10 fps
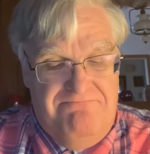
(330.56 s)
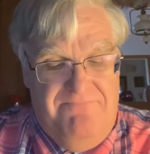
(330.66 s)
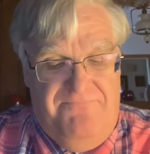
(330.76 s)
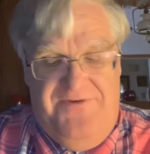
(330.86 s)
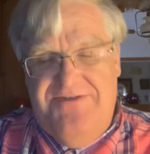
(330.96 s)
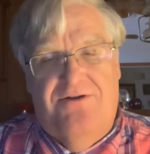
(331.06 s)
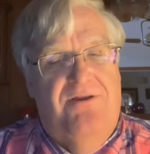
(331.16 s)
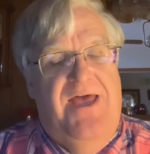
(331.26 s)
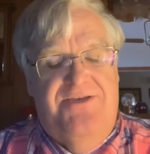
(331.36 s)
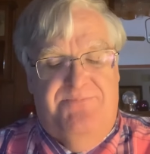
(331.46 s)

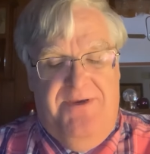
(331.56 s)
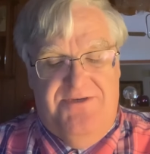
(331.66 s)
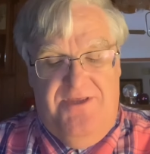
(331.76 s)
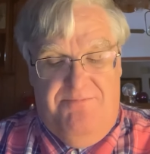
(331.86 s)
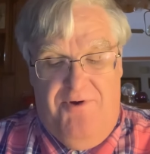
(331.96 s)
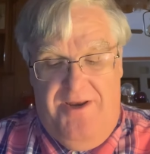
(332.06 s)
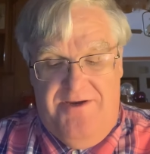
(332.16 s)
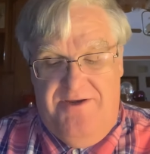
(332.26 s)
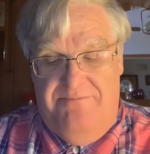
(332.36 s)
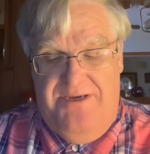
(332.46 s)
Physical aspects of the
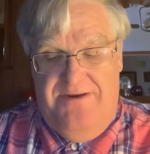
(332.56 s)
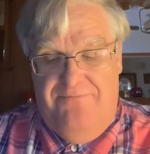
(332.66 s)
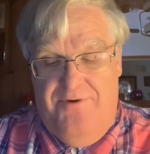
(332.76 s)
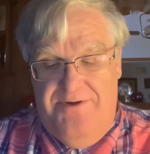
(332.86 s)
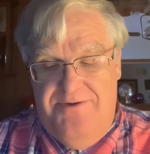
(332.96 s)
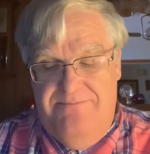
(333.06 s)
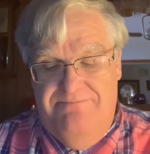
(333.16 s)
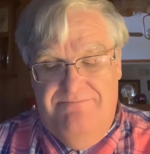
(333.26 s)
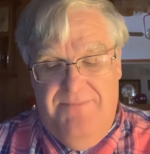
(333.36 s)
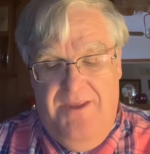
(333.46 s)
product can be different.
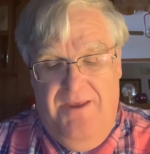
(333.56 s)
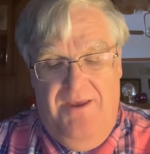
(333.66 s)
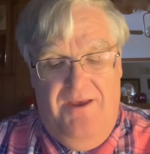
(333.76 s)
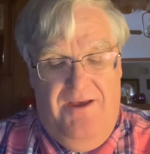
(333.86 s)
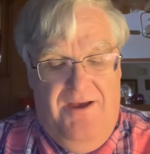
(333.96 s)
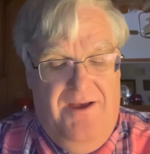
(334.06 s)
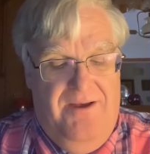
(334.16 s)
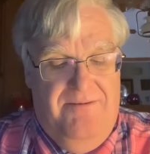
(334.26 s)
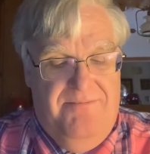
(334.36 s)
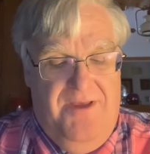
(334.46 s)

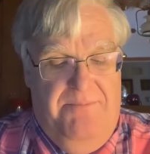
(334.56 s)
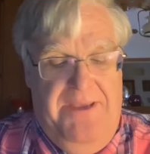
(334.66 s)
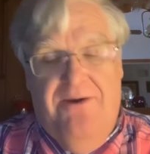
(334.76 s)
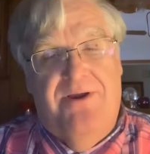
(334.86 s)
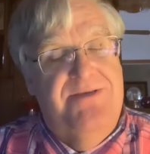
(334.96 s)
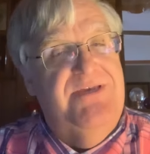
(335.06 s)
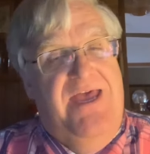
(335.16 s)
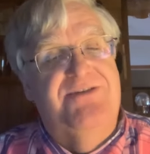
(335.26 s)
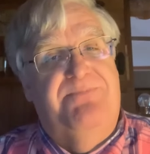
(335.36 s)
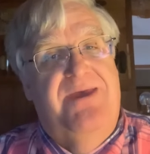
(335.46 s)
Appearance
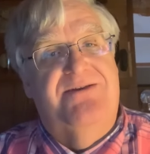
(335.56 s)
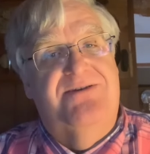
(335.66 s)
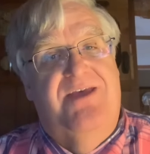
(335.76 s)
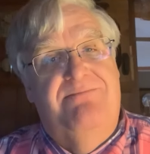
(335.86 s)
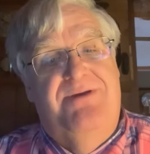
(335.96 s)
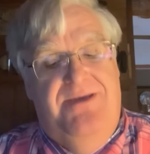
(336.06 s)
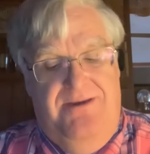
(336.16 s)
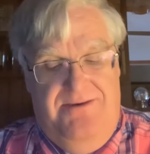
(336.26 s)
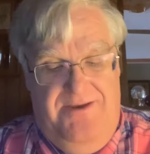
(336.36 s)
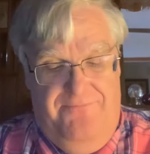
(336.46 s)
aspects can be
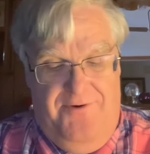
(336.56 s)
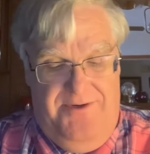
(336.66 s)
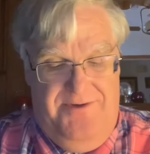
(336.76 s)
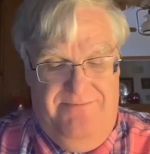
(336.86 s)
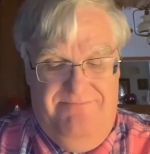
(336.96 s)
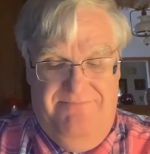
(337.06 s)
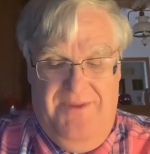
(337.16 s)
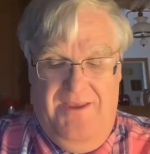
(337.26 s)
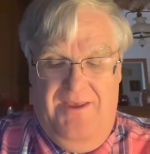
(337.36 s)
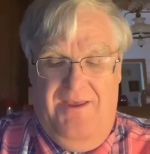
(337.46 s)
different.
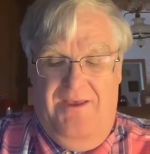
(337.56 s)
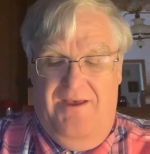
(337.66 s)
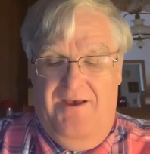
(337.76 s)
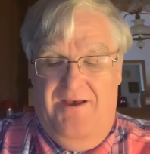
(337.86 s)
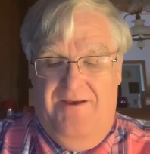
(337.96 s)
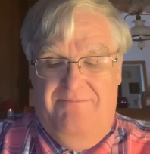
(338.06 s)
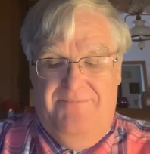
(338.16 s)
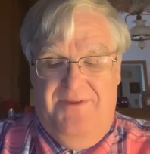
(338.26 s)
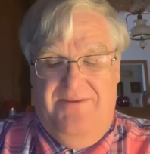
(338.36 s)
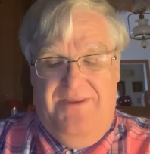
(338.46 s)

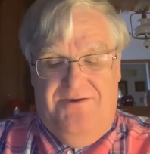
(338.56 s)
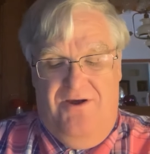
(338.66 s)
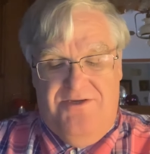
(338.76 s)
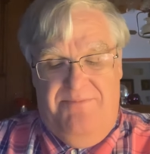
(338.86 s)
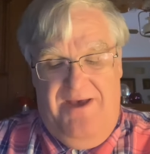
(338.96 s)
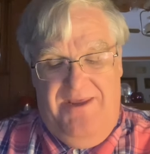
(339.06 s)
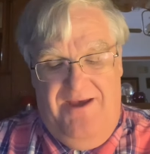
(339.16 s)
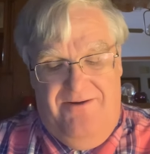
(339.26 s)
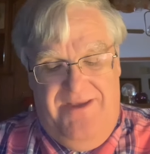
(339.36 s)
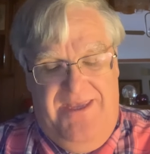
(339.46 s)
It talks about
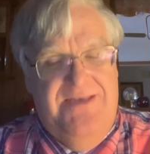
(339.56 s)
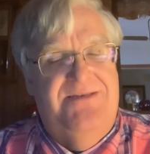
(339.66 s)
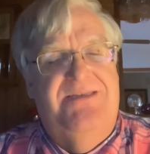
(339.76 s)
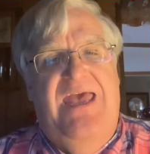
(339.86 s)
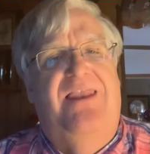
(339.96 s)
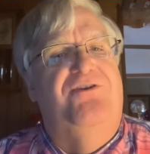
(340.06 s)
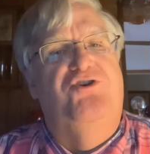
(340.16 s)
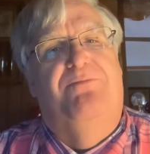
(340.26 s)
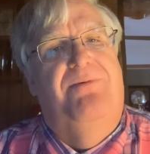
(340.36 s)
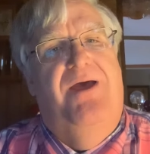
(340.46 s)
how intangible,